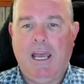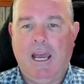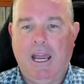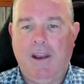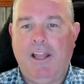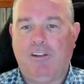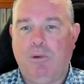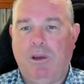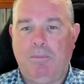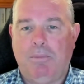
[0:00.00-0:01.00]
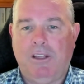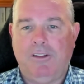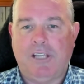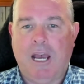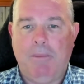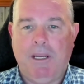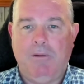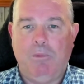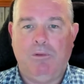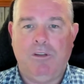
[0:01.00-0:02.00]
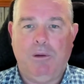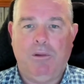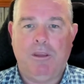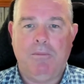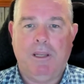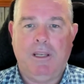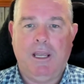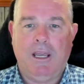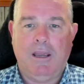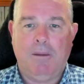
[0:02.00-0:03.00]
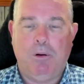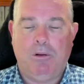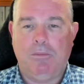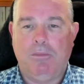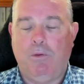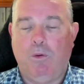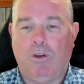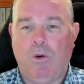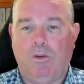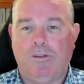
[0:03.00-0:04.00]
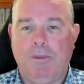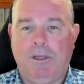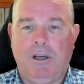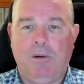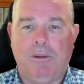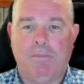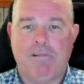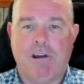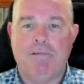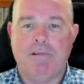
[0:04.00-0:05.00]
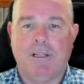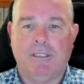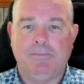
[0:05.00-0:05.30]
And that's where the police come in and will deal with them and put them before the courts to be dealt with appropriately.